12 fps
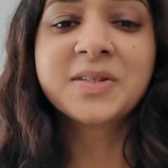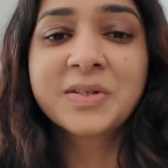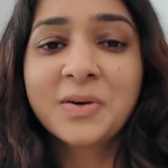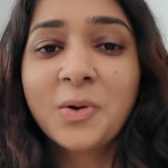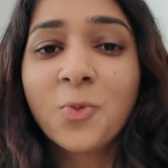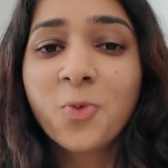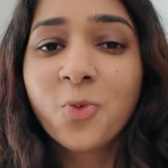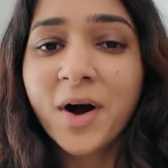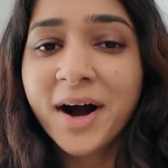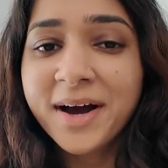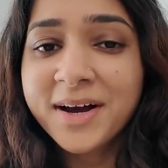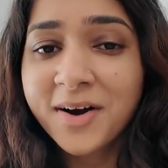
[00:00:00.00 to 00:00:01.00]
So
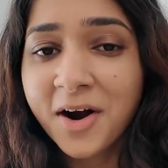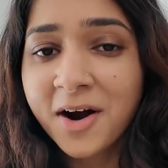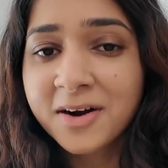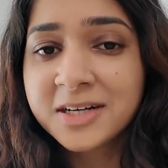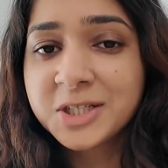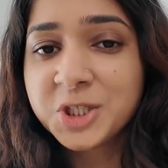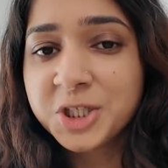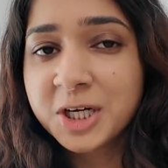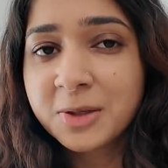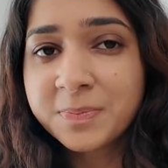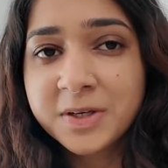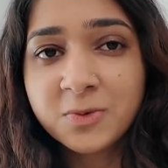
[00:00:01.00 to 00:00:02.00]
why are
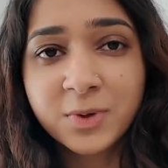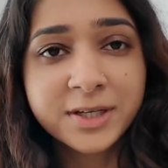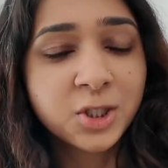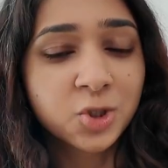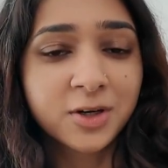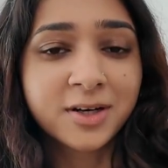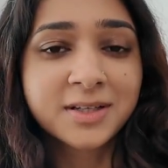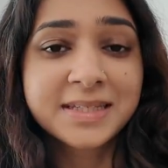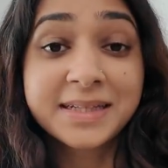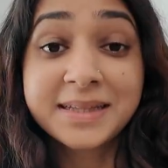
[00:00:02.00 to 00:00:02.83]
GLP-1 drugs